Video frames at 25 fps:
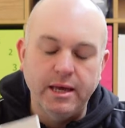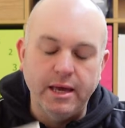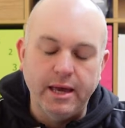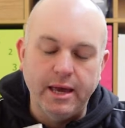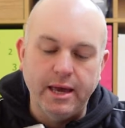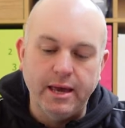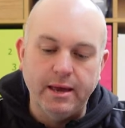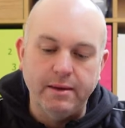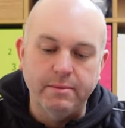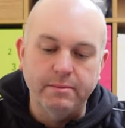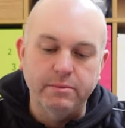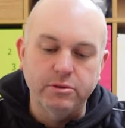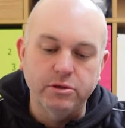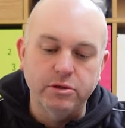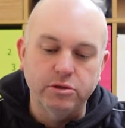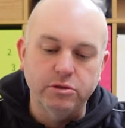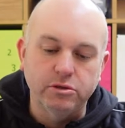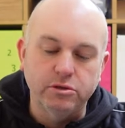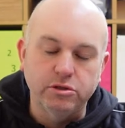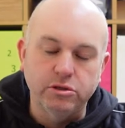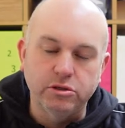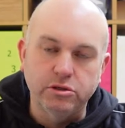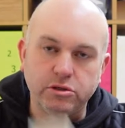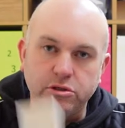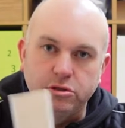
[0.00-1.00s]
Um,
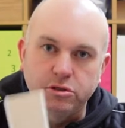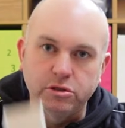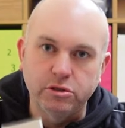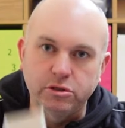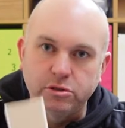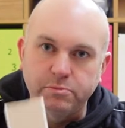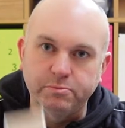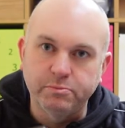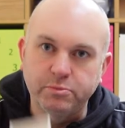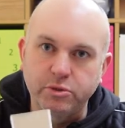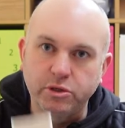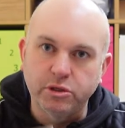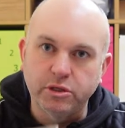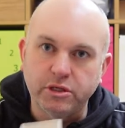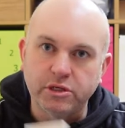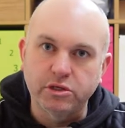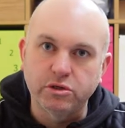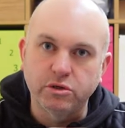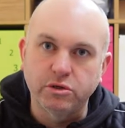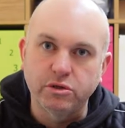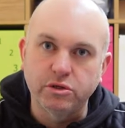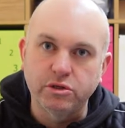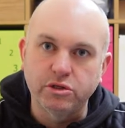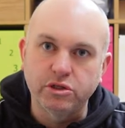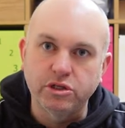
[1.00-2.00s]
you just put this
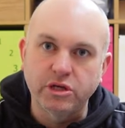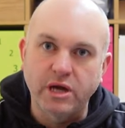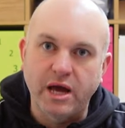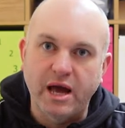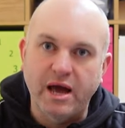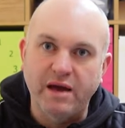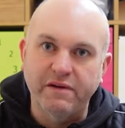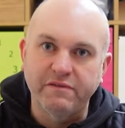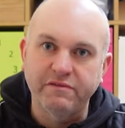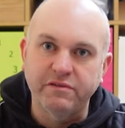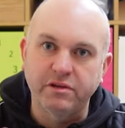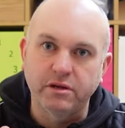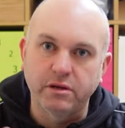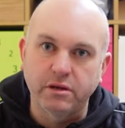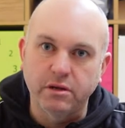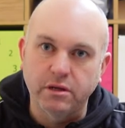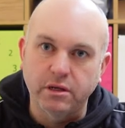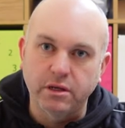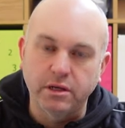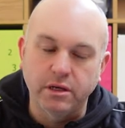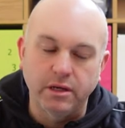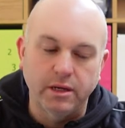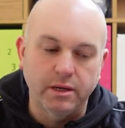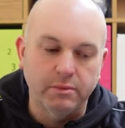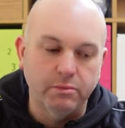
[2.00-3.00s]
on the shaft, and,
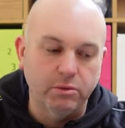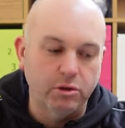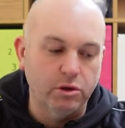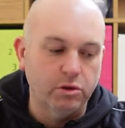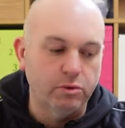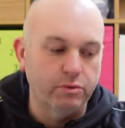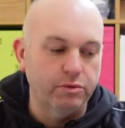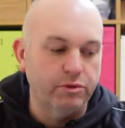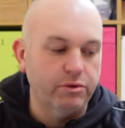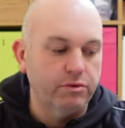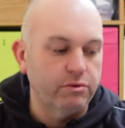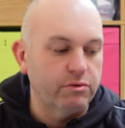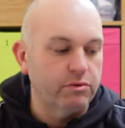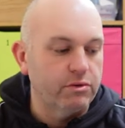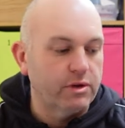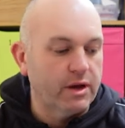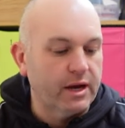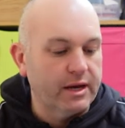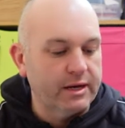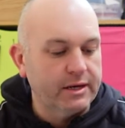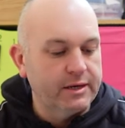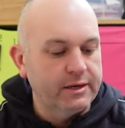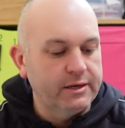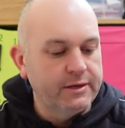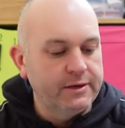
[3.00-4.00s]
and we'll go through
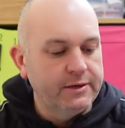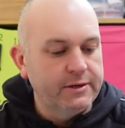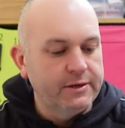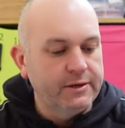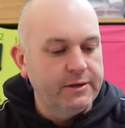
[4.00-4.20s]
that.